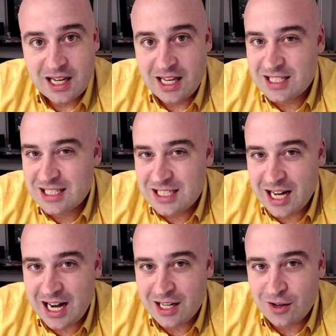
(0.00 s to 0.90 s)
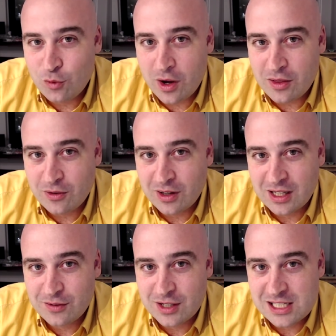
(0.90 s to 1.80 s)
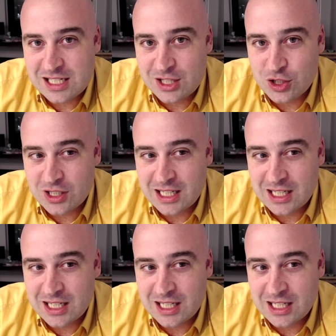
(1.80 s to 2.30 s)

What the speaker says: is not of whether a given decision